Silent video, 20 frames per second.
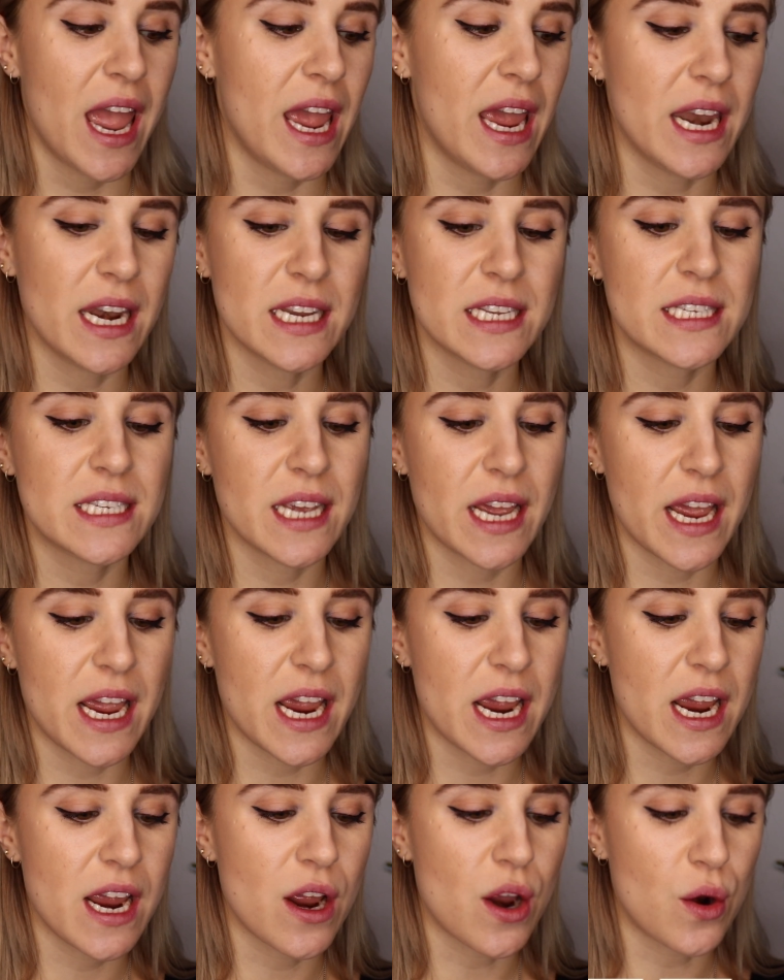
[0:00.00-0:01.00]
and it's
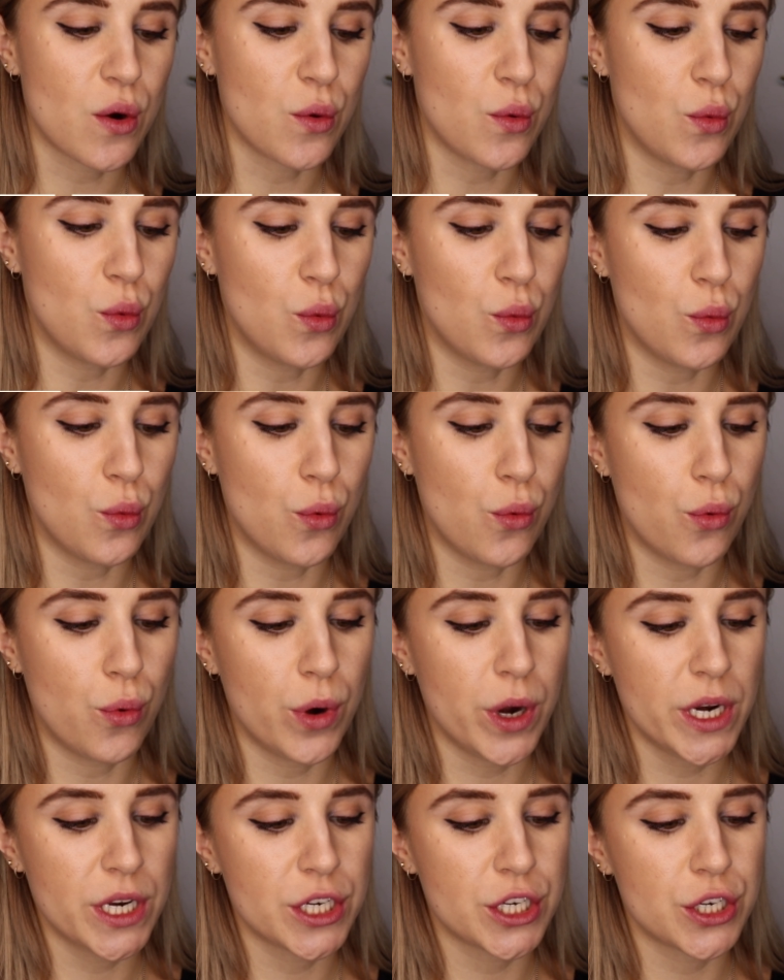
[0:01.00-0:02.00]
a
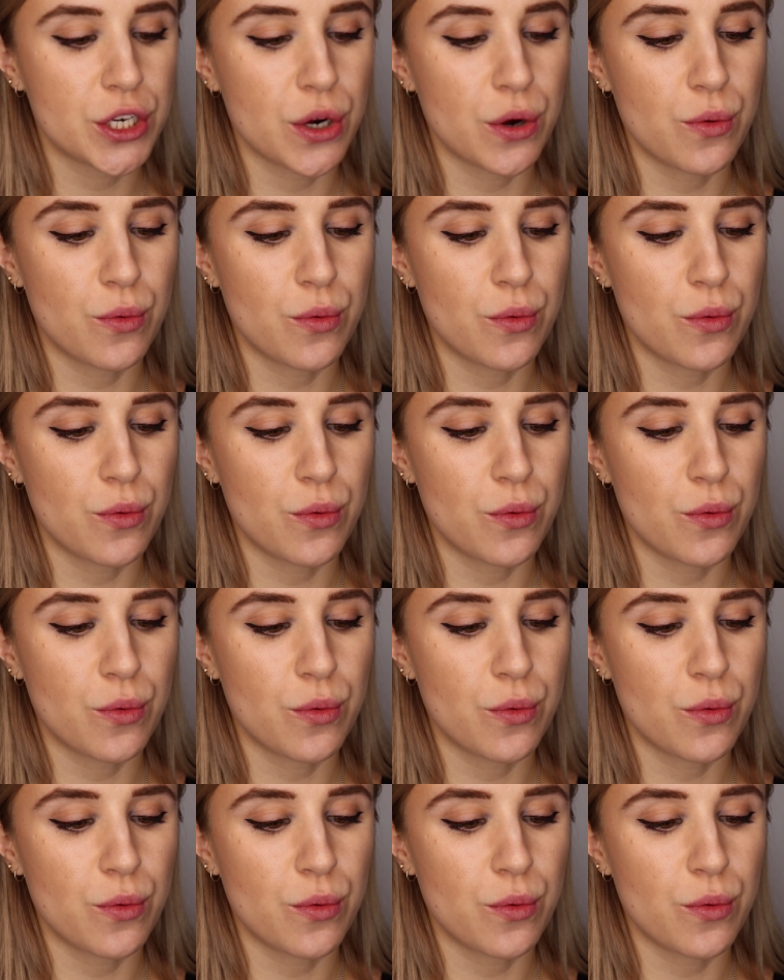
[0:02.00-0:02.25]
rich